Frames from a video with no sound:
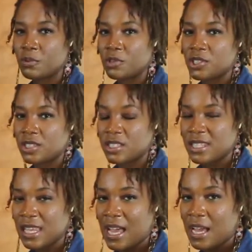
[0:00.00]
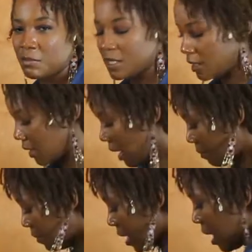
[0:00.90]
portion aside because
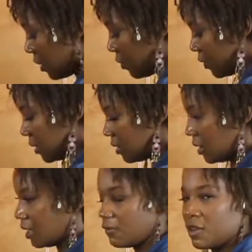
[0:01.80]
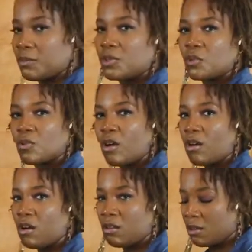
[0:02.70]
I'm not going to give him the
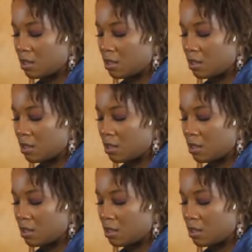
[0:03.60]
raw